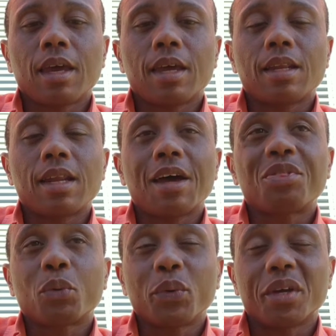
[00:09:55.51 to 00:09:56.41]
and
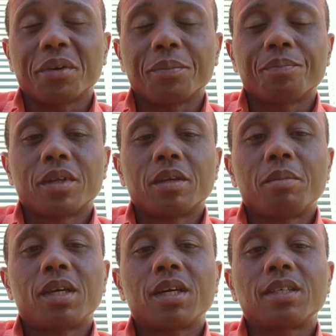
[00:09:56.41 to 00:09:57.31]
not the rear.
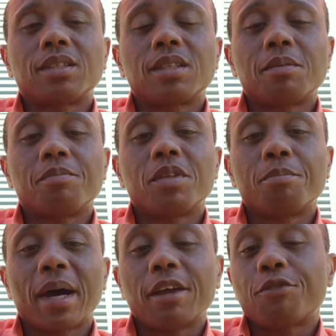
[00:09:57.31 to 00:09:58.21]
because
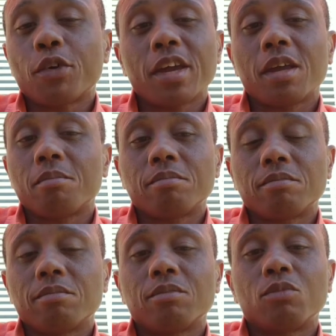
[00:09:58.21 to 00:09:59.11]
the bike
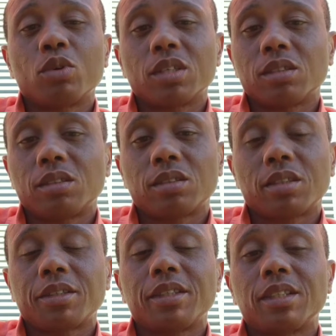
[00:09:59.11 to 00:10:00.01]
frame was
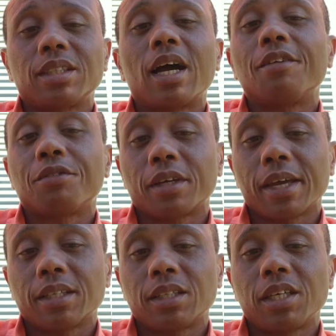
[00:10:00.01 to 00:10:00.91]
clearly designed for
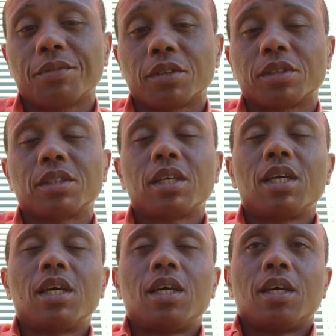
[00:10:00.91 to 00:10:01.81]
cantilevers.
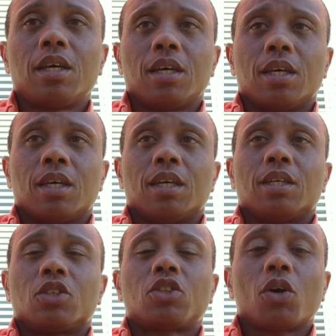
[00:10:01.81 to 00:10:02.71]

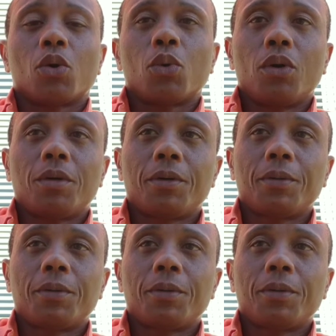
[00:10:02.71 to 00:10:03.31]
So